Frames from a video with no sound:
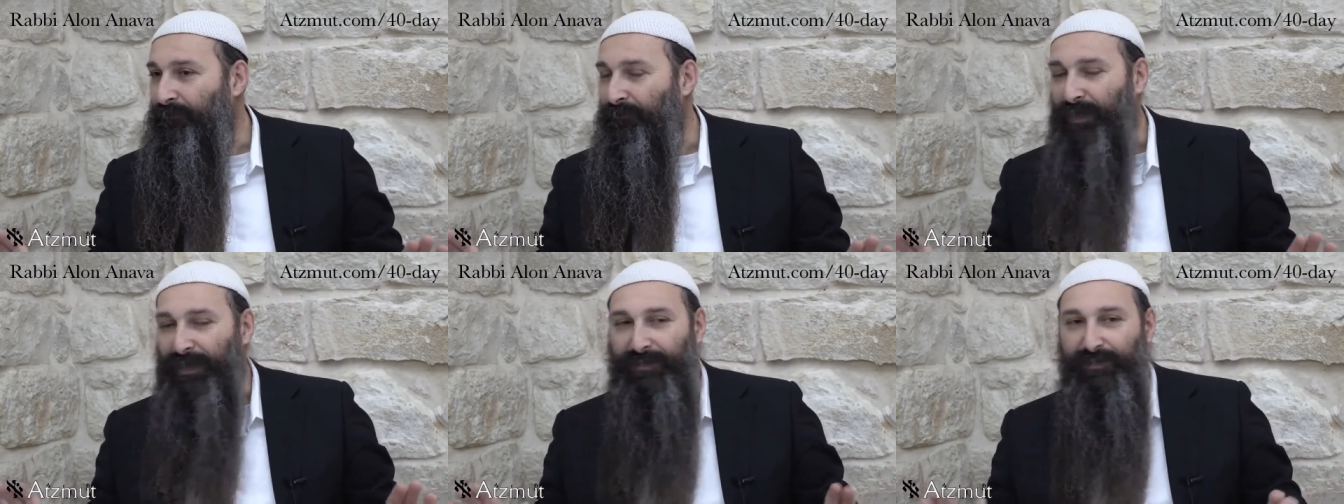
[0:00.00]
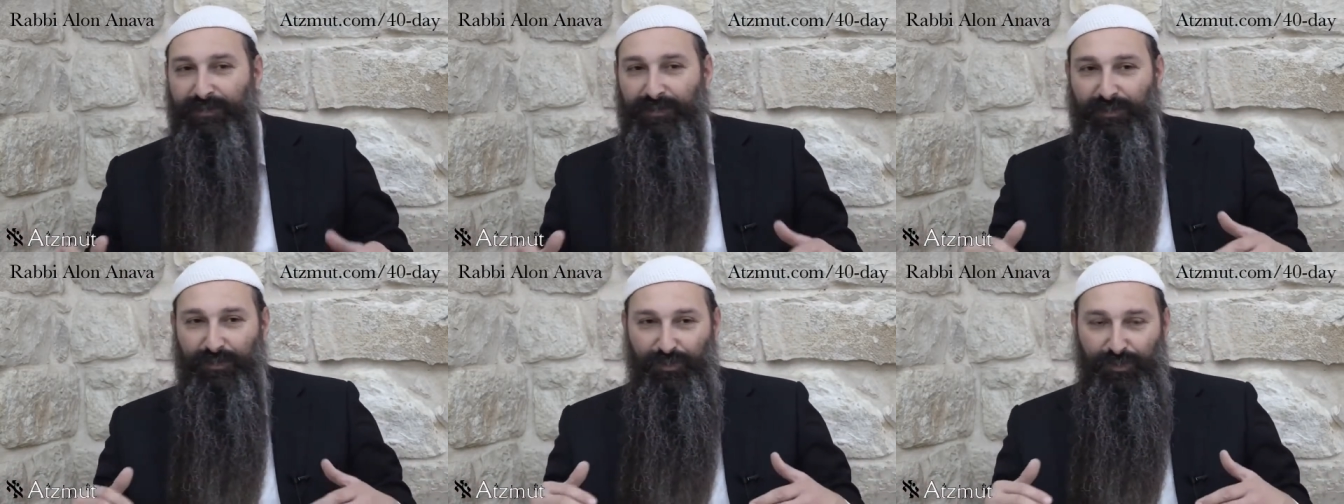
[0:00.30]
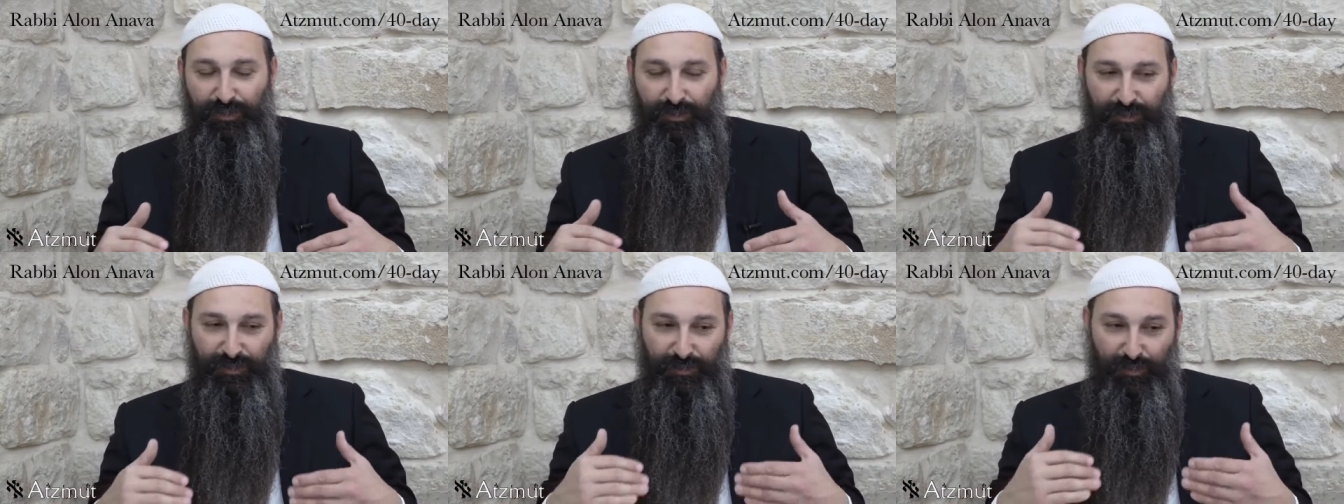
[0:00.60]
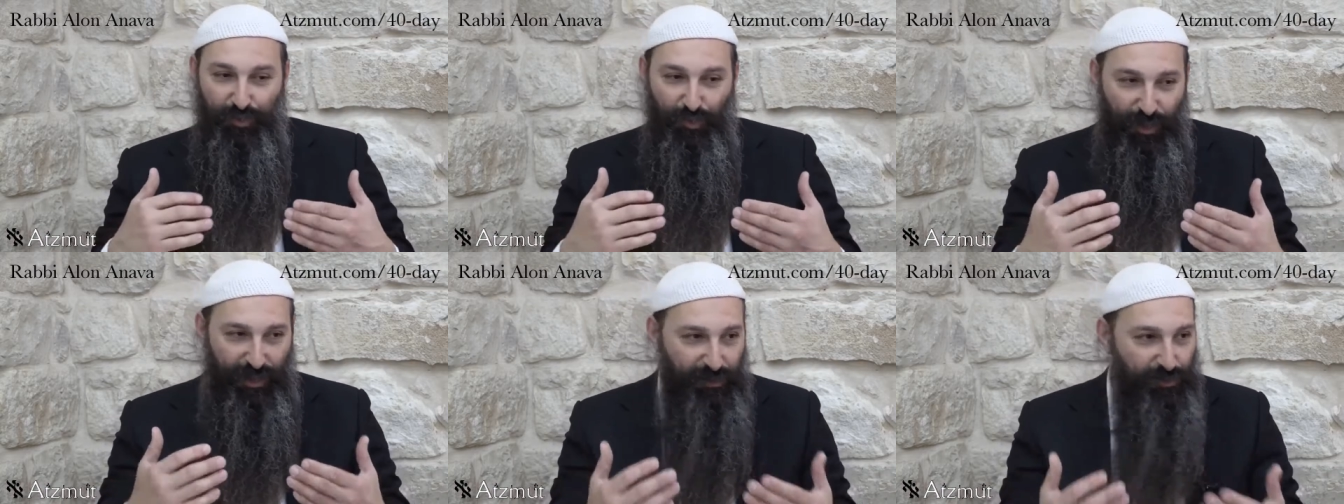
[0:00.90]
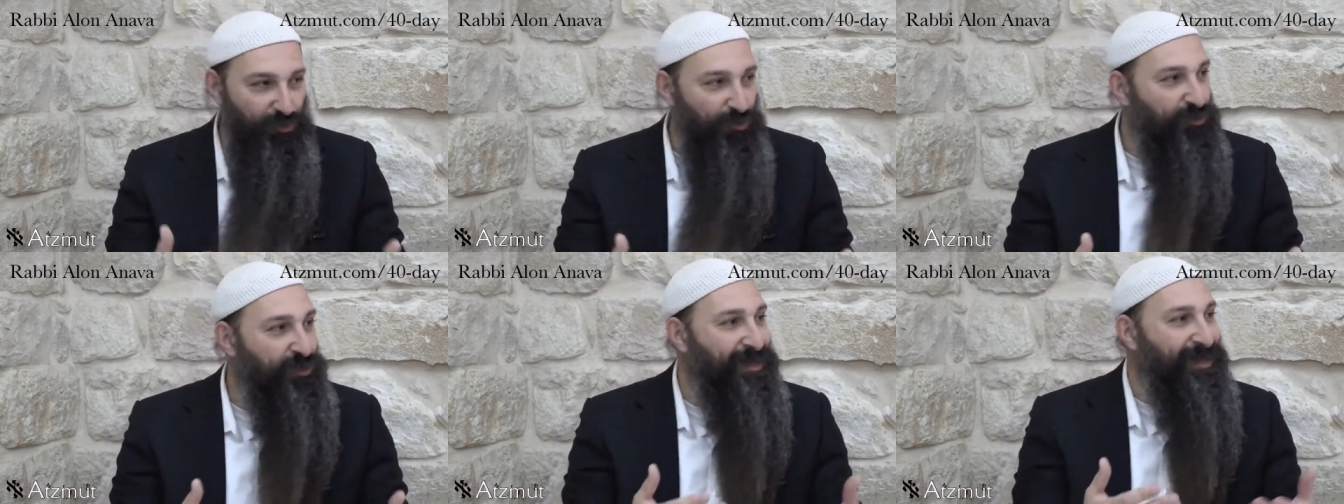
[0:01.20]
but do I
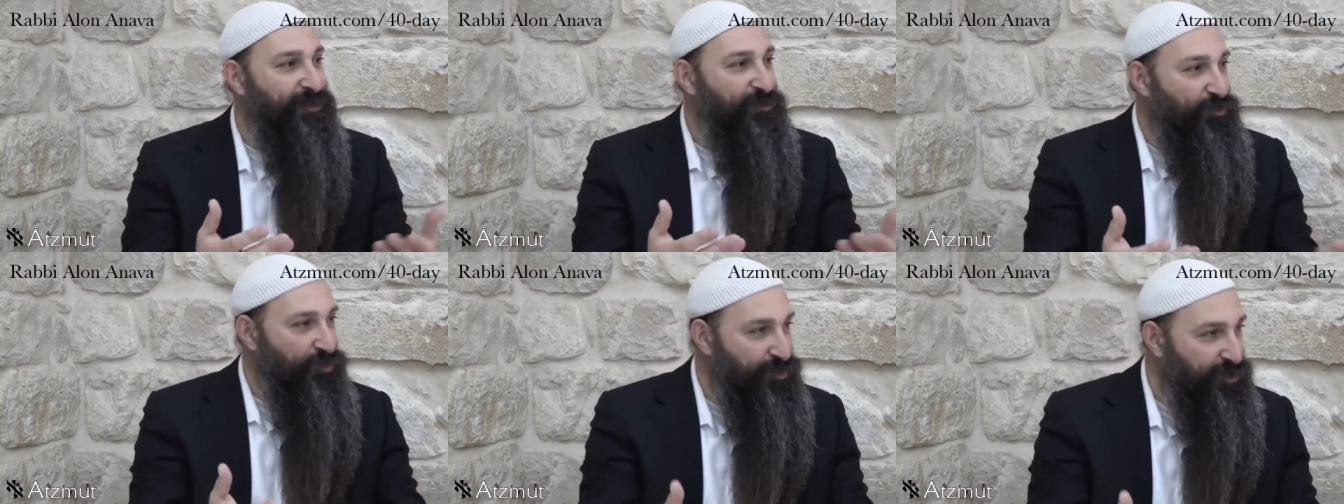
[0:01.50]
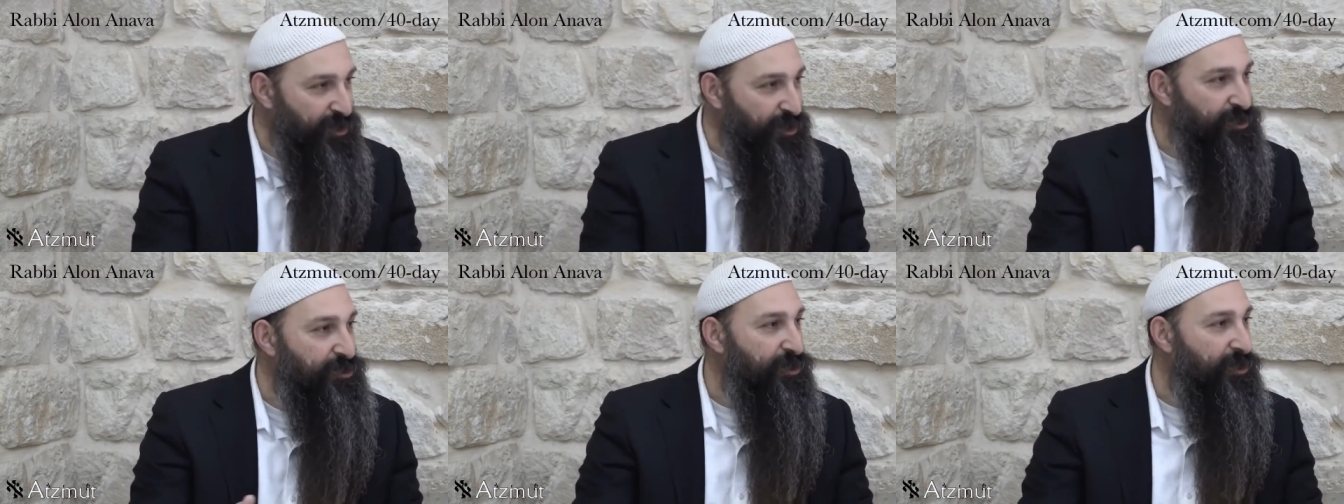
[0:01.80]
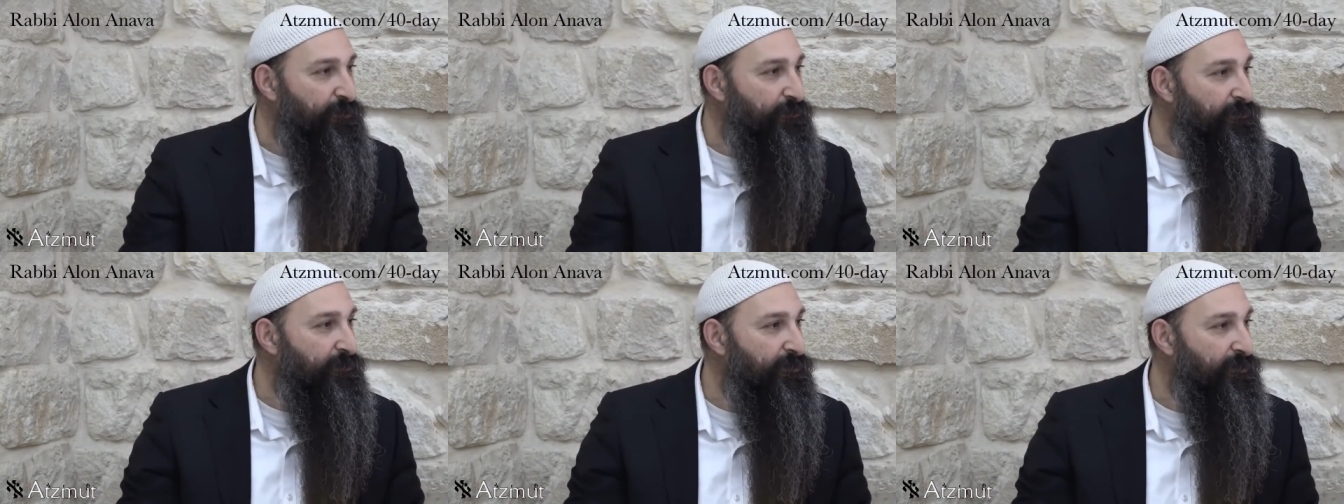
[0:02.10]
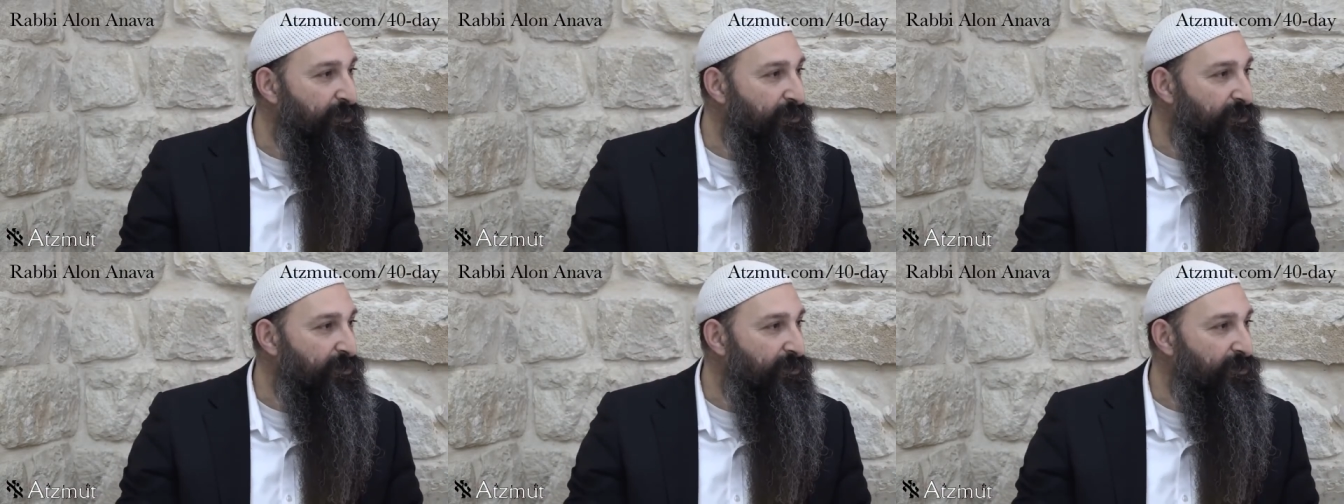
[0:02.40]
do Kiddush Hashem?